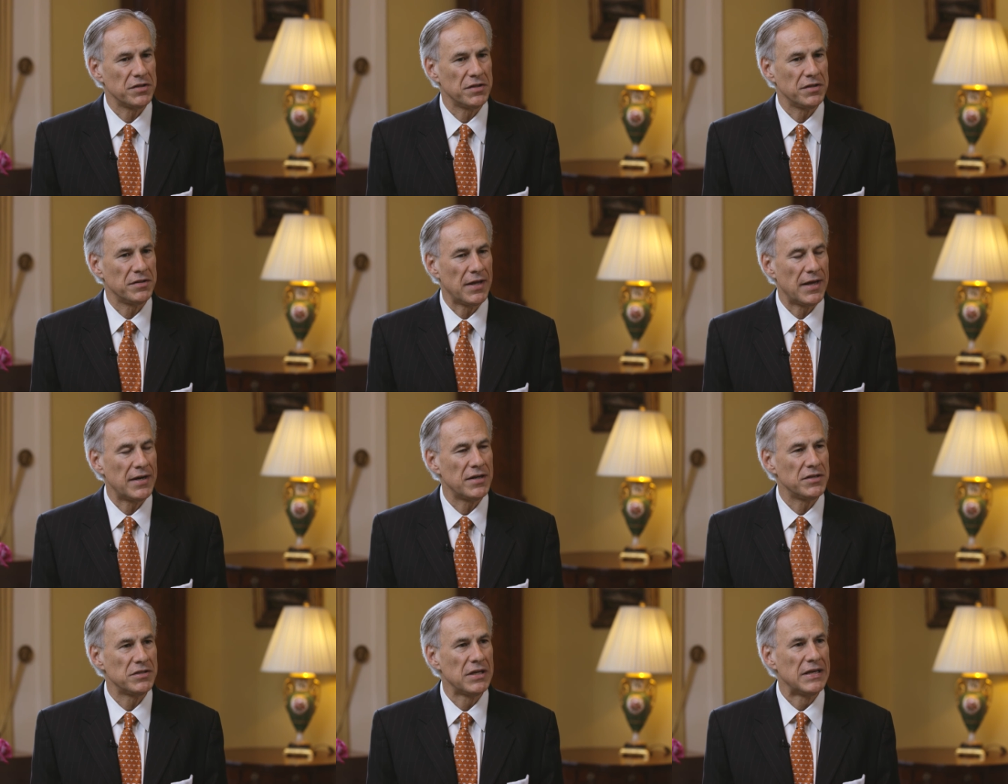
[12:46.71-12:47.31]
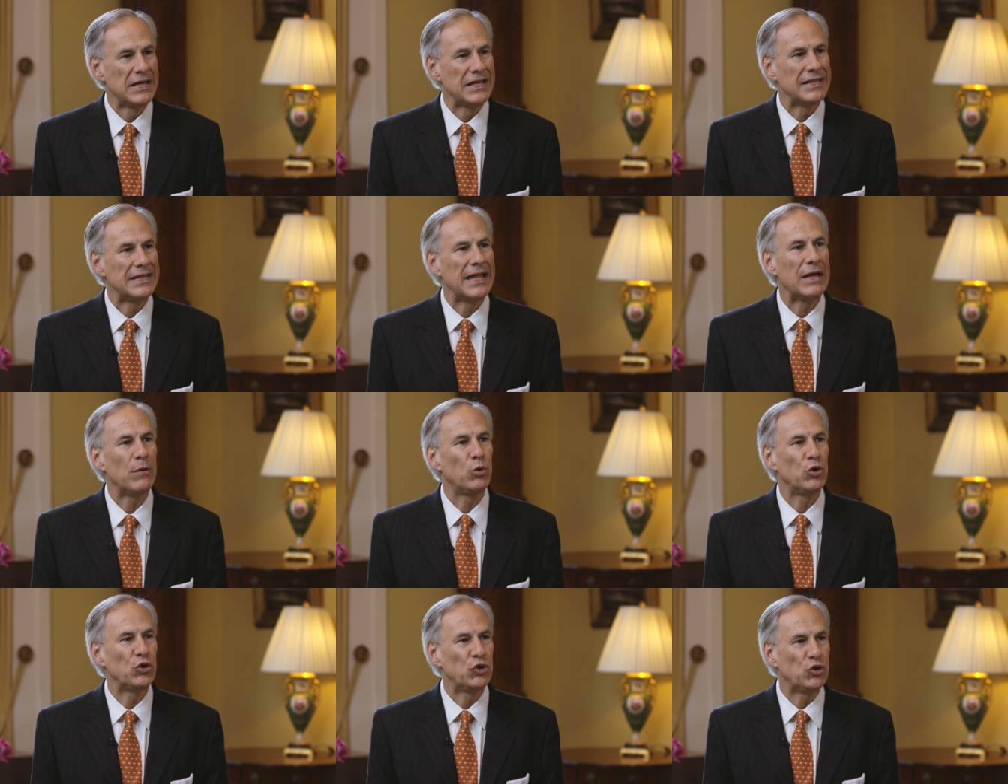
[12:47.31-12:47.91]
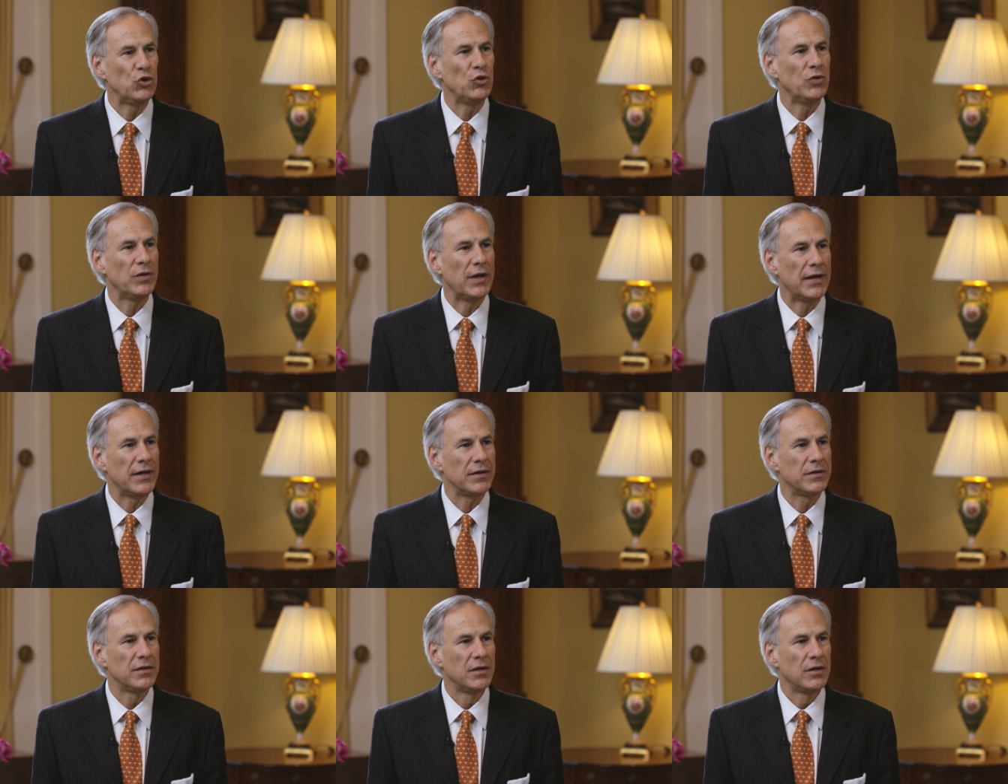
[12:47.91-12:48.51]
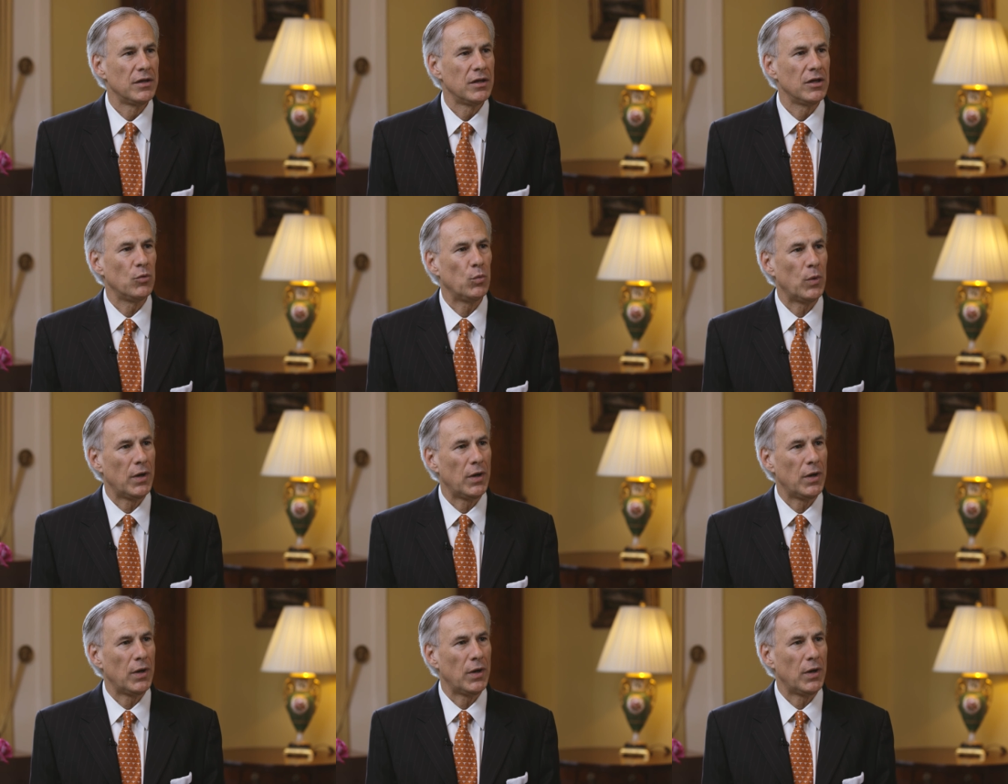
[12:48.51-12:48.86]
and that is they will do that uh,